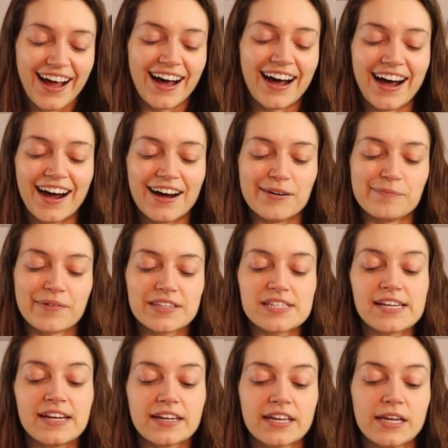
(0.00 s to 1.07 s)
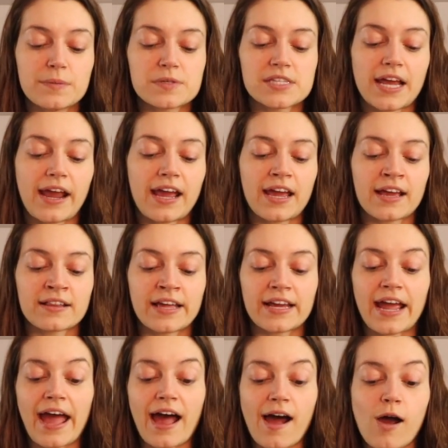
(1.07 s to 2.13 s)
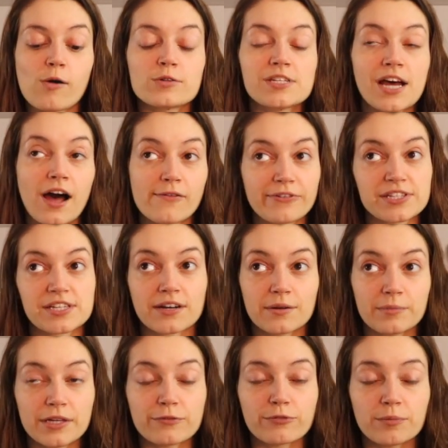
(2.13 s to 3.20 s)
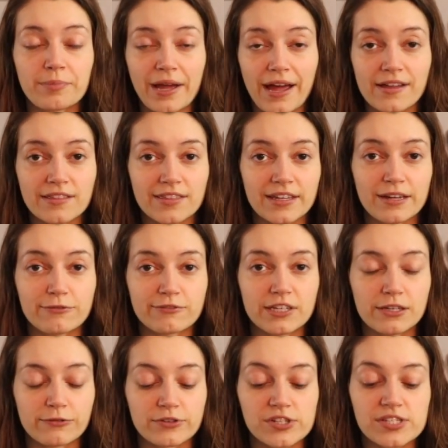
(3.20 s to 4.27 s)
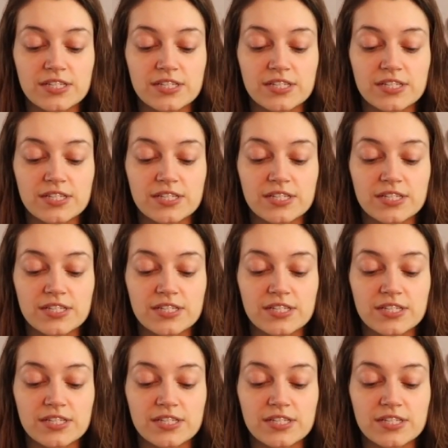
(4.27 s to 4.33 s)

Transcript: um, but Tina keeps saying, like, how tough it's going to be for Beth if Kiefer